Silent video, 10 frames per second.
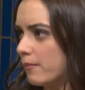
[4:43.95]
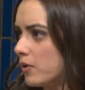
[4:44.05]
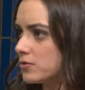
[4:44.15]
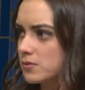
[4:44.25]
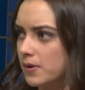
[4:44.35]
Most
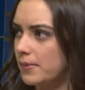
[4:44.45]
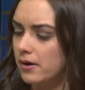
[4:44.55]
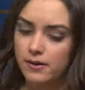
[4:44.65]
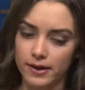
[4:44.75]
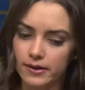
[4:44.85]
mm -hmm. women
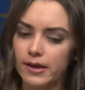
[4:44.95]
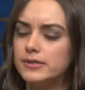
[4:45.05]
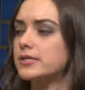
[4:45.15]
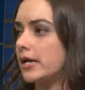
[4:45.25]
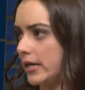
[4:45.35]
are like, yes,
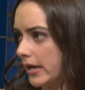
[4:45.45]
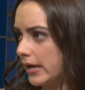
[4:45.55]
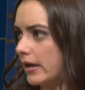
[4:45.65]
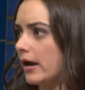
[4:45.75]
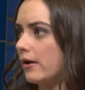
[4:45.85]
I get
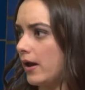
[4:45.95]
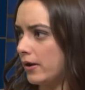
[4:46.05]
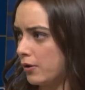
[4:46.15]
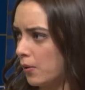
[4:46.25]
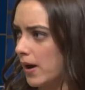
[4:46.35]
it. I, I
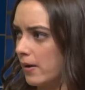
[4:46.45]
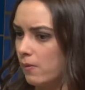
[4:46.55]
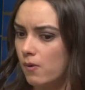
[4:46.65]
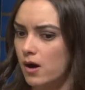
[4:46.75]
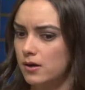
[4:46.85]
know I
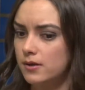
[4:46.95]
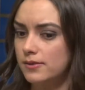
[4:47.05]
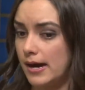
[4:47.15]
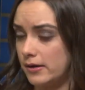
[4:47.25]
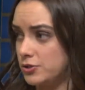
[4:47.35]
want
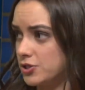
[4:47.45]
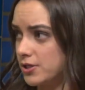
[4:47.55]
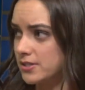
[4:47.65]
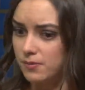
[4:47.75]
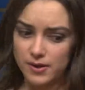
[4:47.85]
that
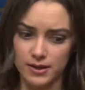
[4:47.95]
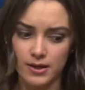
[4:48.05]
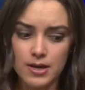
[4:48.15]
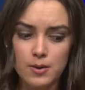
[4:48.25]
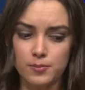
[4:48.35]
insurance. Mm -hmm. I want to
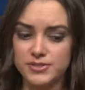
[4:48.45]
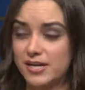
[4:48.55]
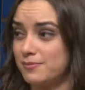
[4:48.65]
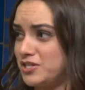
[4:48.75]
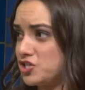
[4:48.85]
mm-hmm.
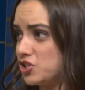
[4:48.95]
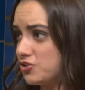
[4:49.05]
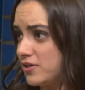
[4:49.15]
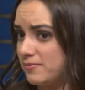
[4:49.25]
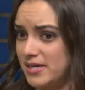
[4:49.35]
protect my
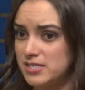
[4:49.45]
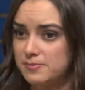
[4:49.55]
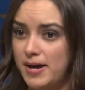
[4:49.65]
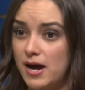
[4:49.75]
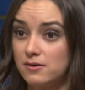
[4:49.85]
children, my
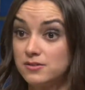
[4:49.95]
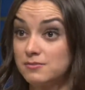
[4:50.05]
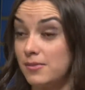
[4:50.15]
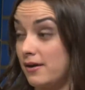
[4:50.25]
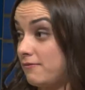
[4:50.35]
spouse, mm
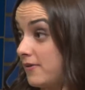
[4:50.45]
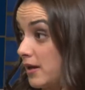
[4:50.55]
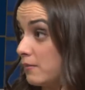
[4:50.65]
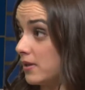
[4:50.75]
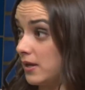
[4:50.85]
-hmm. my
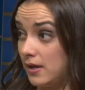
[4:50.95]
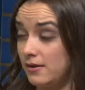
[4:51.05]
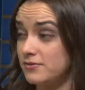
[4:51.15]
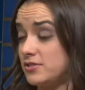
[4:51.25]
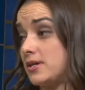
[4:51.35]
family
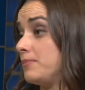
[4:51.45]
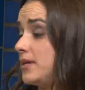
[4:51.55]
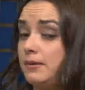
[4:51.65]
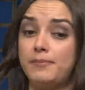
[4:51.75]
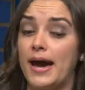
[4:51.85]
if
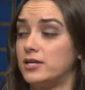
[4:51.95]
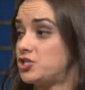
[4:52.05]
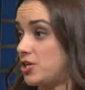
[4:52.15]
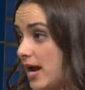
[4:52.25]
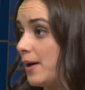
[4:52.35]
something bad
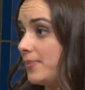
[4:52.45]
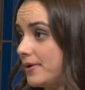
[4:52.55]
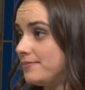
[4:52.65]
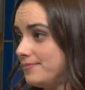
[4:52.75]
should happen.